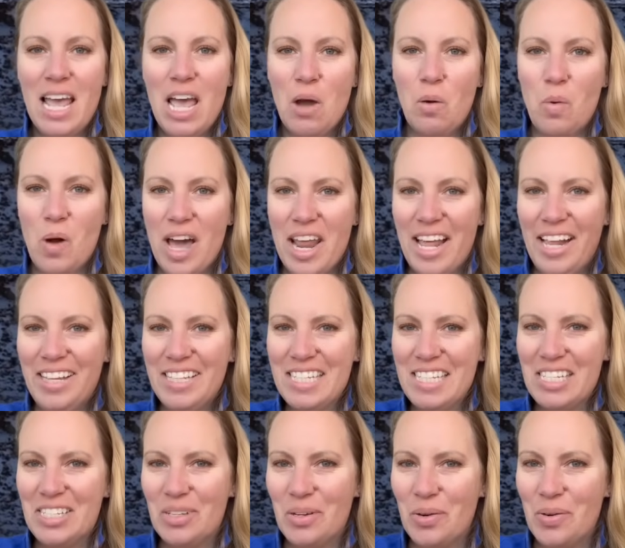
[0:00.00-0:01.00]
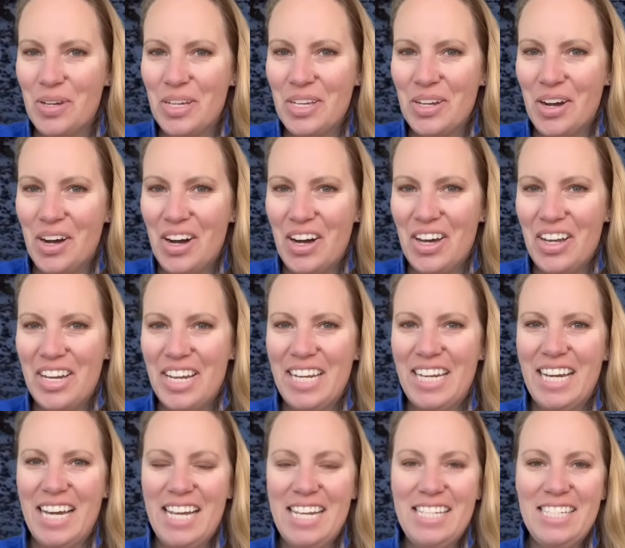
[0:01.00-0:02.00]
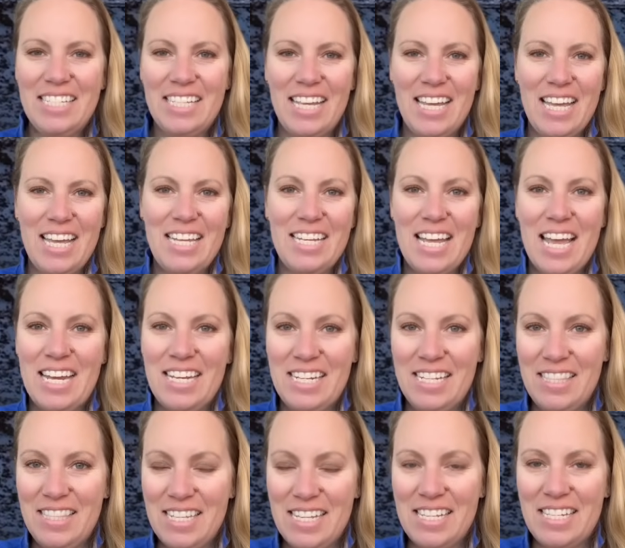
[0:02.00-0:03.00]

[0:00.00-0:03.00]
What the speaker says: what else is going on in Iceland and in this